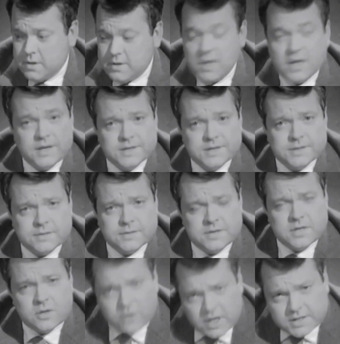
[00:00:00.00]
That is,
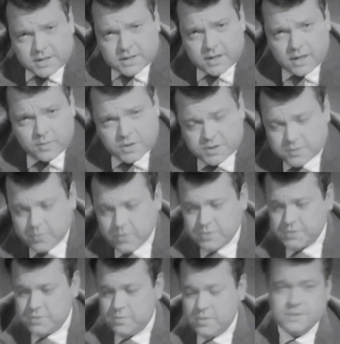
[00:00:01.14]
theoretically, I'm not
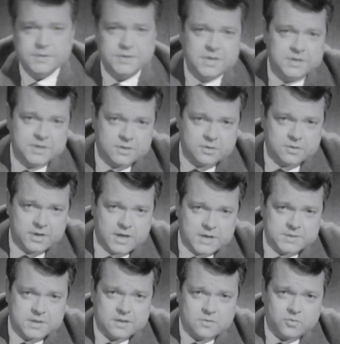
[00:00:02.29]
supposed to, but since it only has
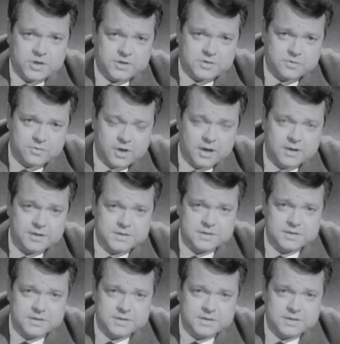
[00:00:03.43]
another week to run, it's a